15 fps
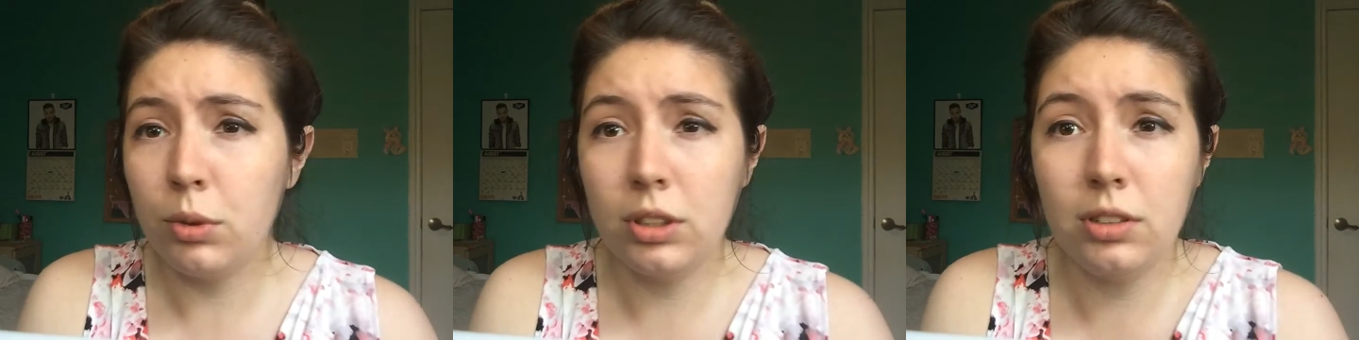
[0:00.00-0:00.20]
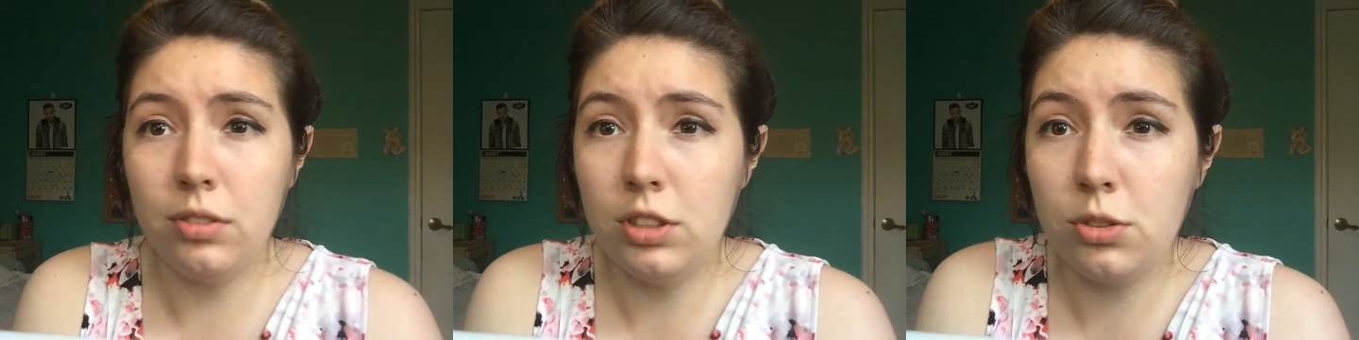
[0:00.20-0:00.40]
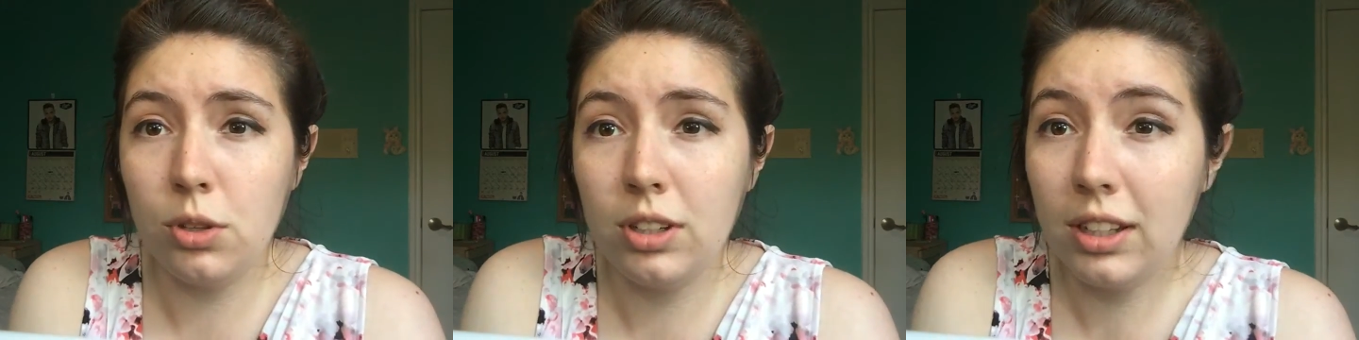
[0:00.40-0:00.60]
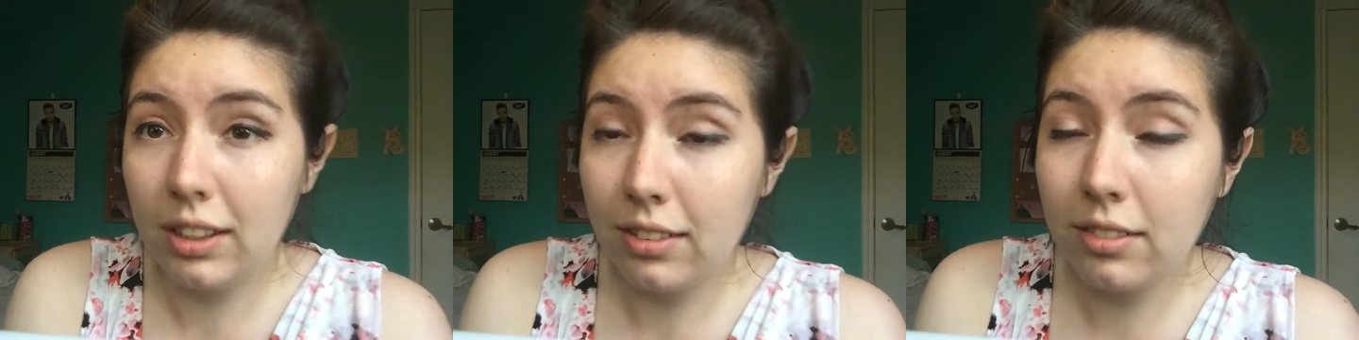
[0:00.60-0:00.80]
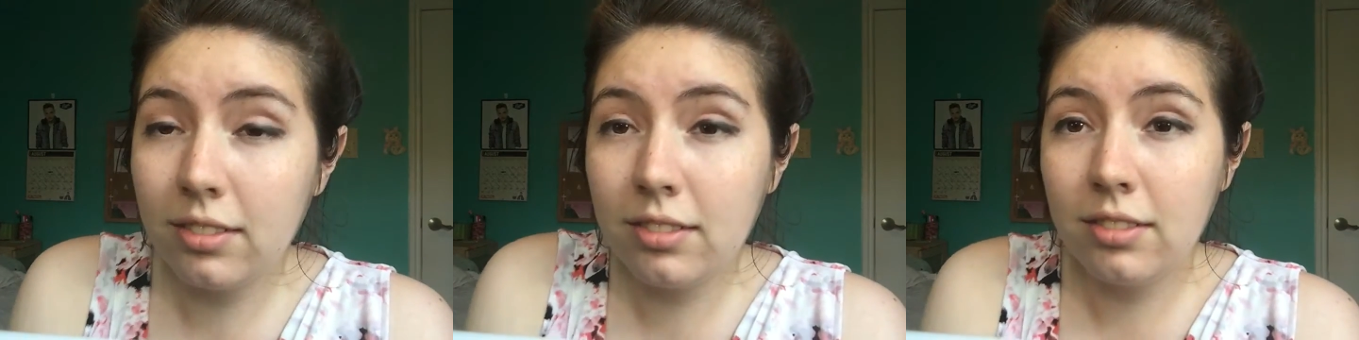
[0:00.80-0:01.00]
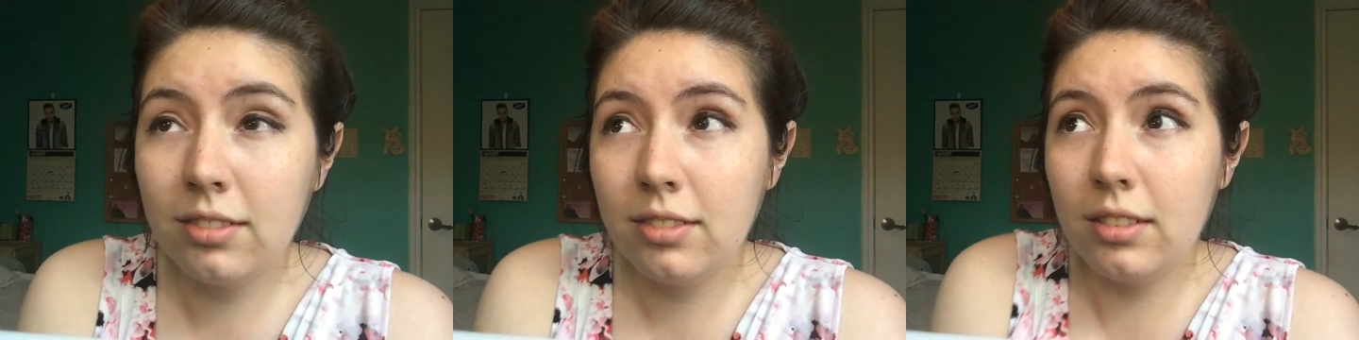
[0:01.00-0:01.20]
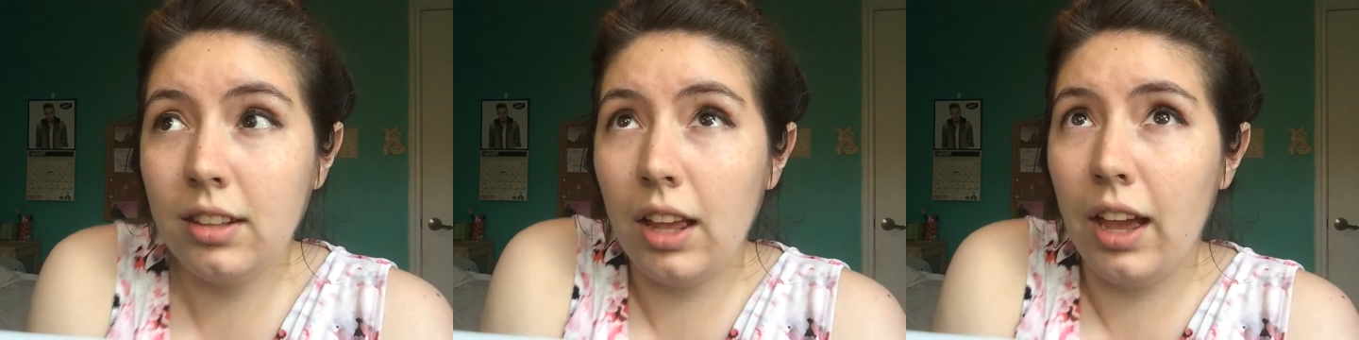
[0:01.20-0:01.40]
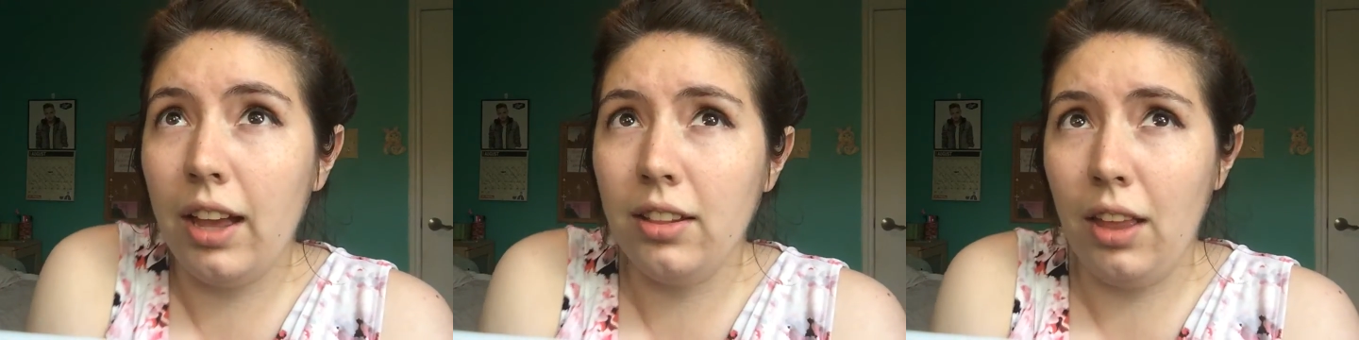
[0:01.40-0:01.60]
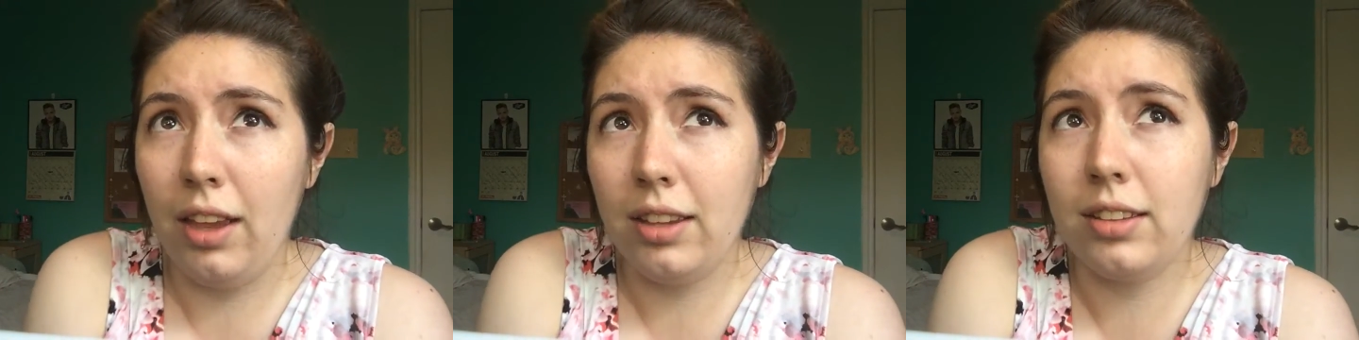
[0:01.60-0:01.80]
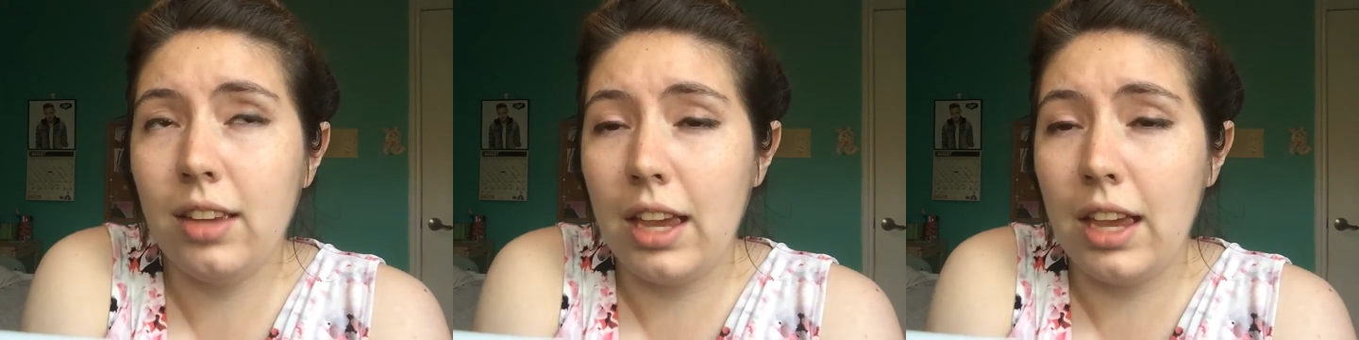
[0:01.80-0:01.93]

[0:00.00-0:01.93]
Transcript: wouldn't have enjoyed it at like